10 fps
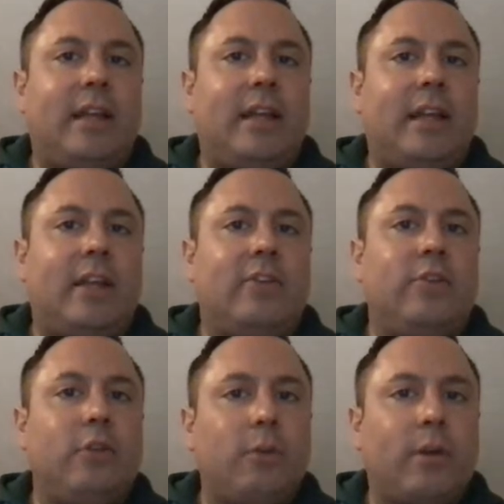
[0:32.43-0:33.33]
and you
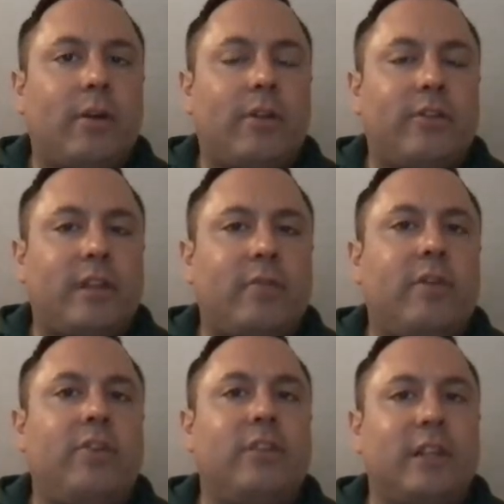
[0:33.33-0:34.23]
know where all the stuff
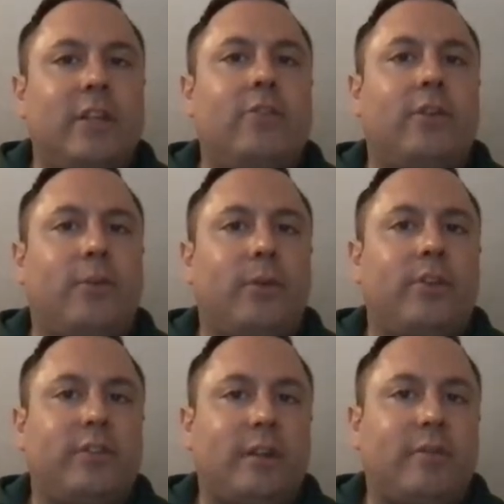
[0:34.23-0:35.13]
is and the kids all know where the
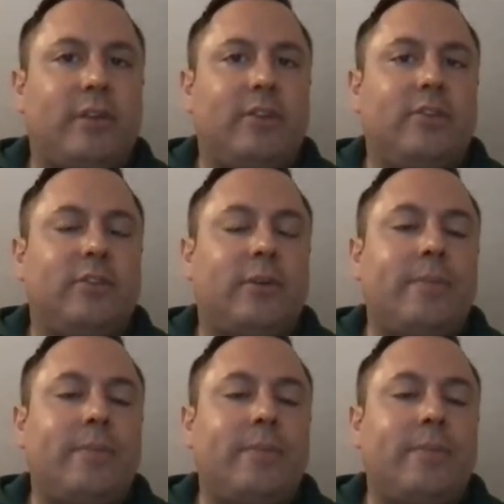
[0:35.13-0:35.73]
stuff is. So